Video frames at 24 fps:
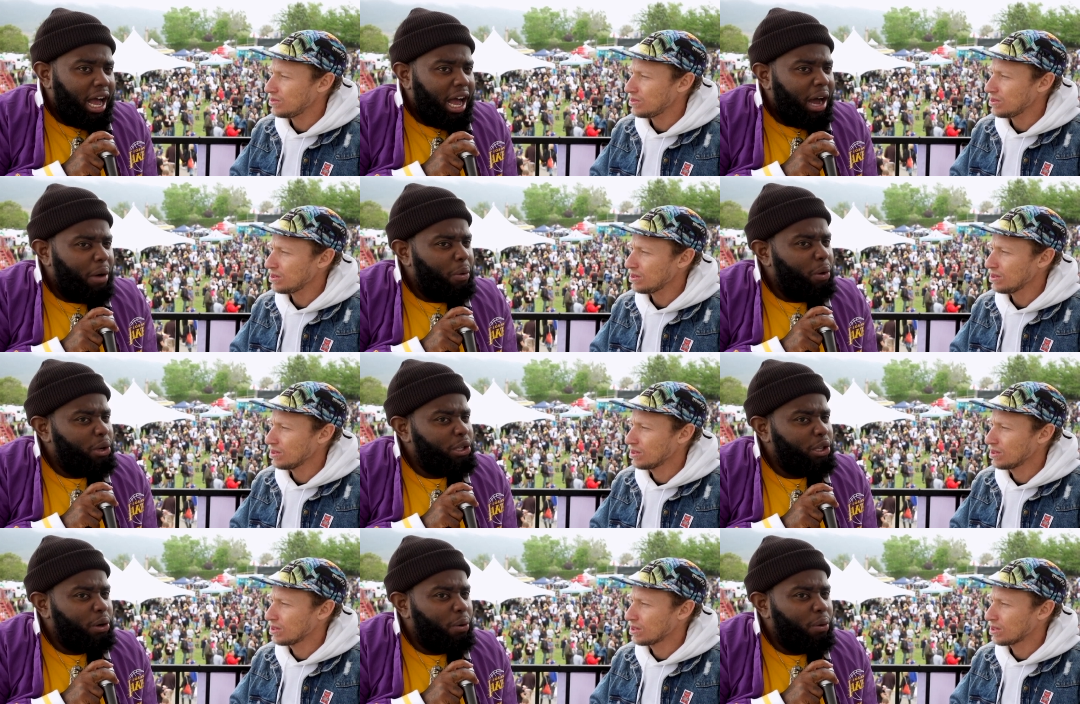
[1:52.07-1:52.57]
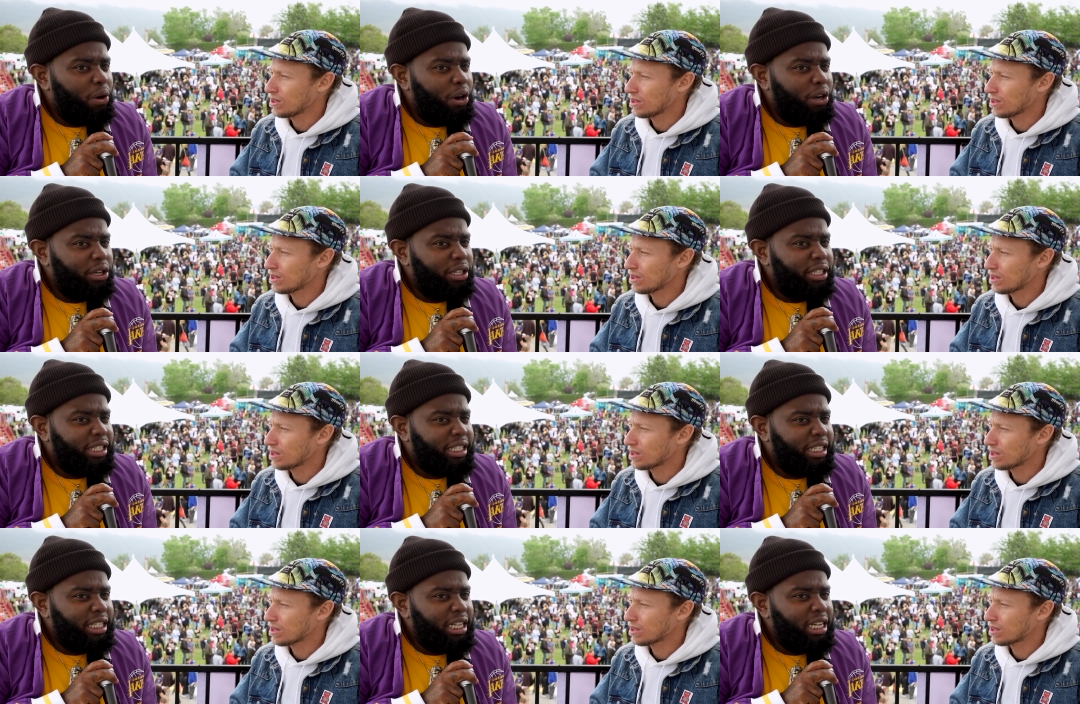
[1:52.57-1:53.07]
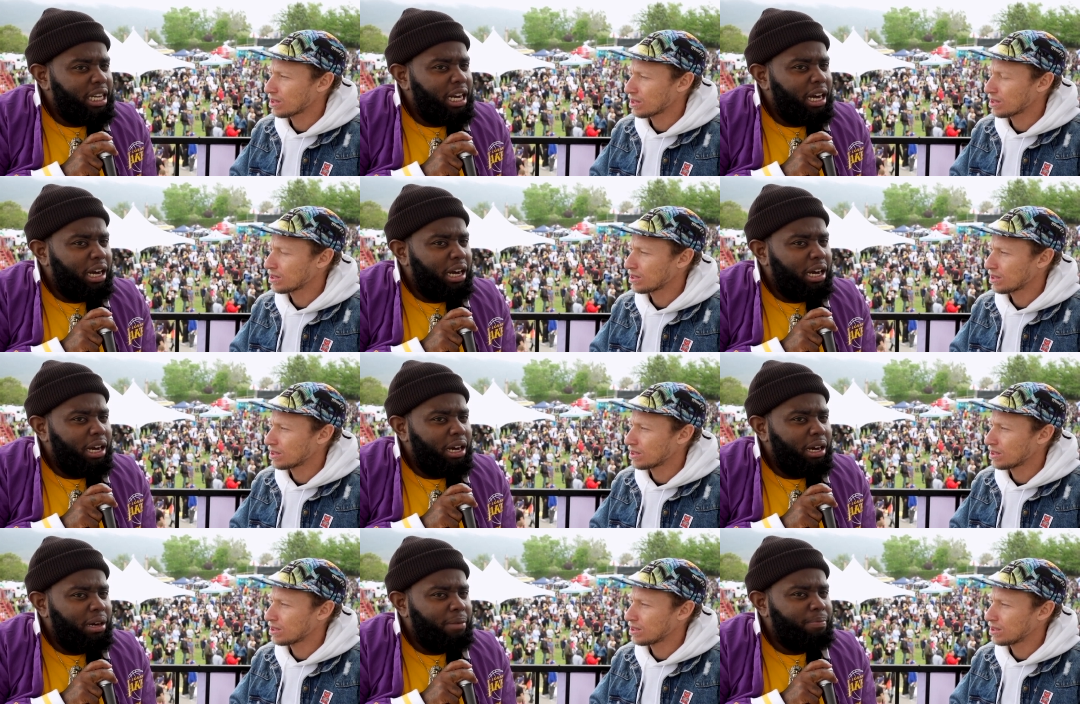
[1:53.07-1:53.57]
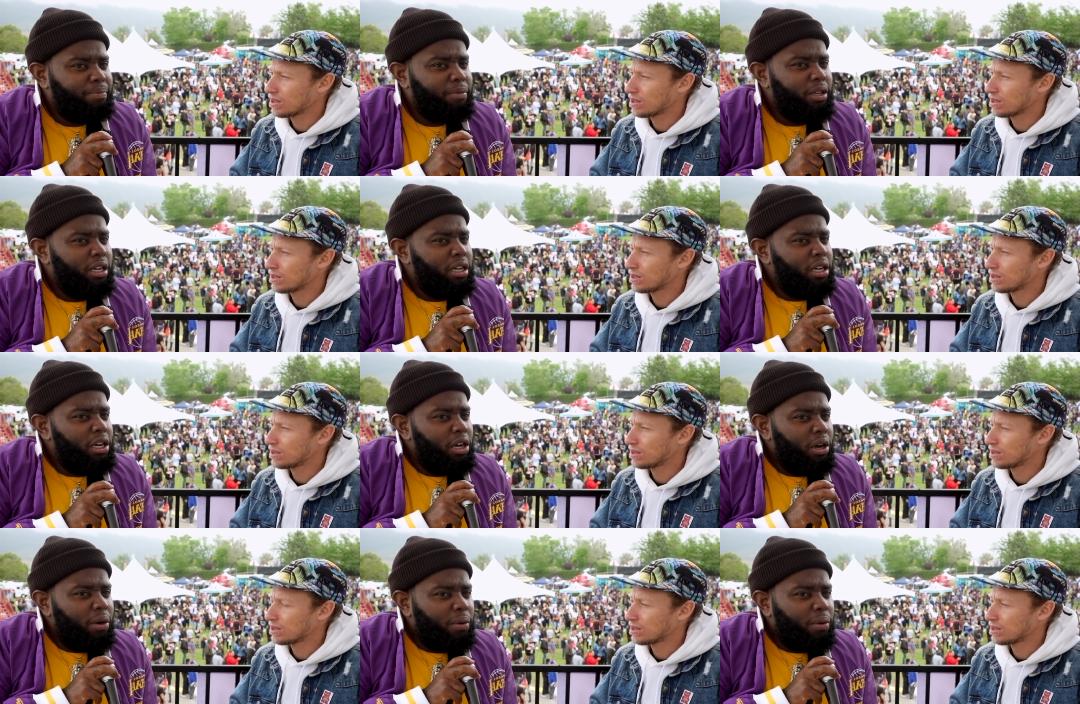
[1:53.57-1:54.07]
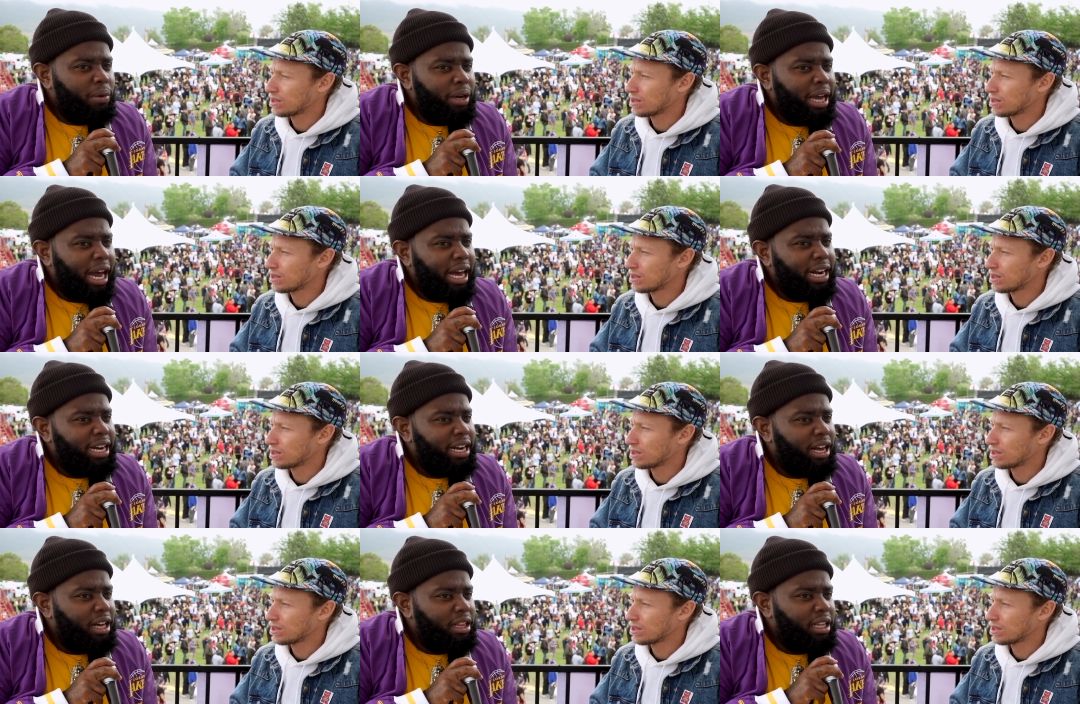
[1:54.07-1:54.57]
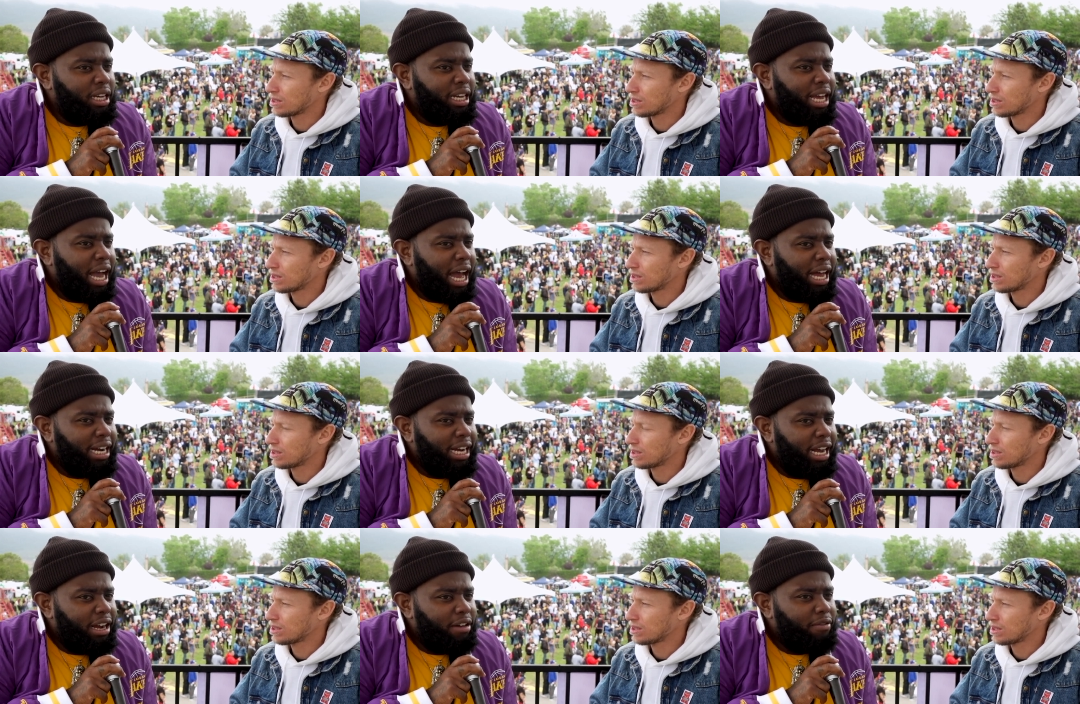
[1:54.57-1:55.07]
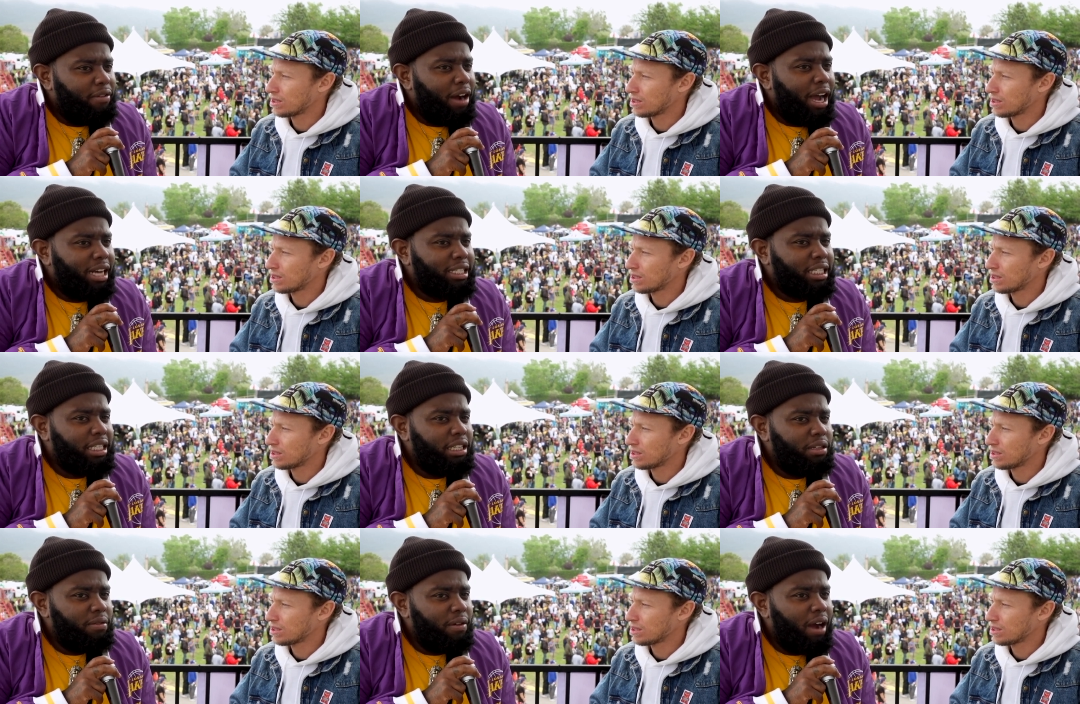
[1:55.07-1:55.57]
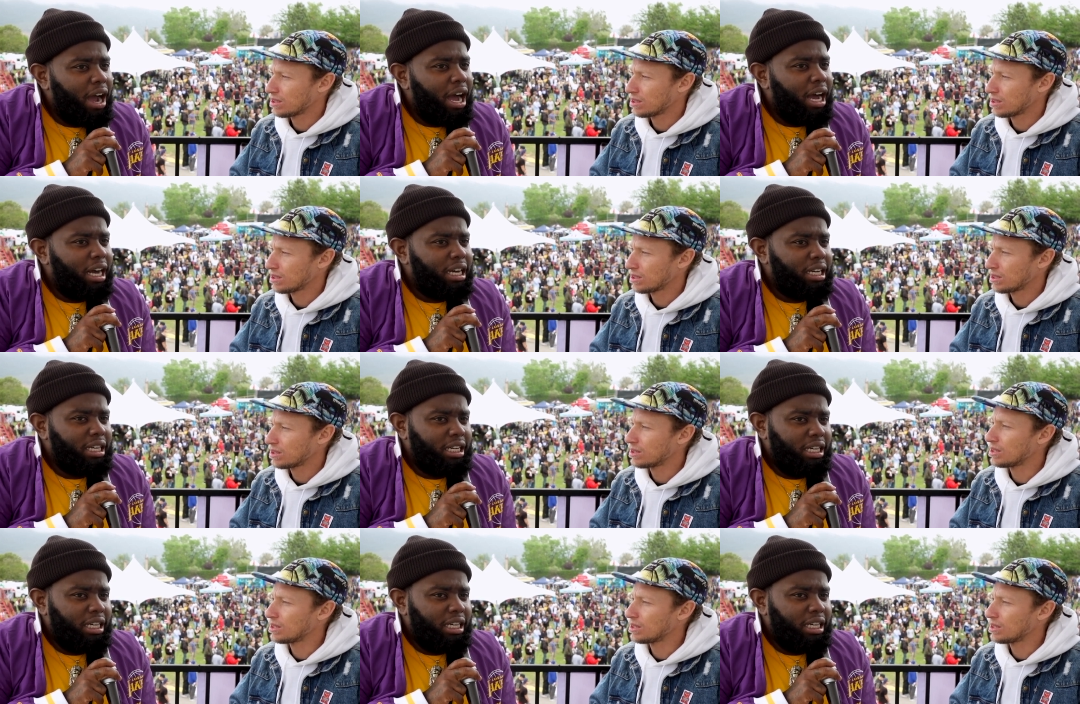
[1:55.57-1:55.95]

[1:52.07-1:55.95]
Speaker 1: I want the world to see um, we got another guy named Rossi Rock.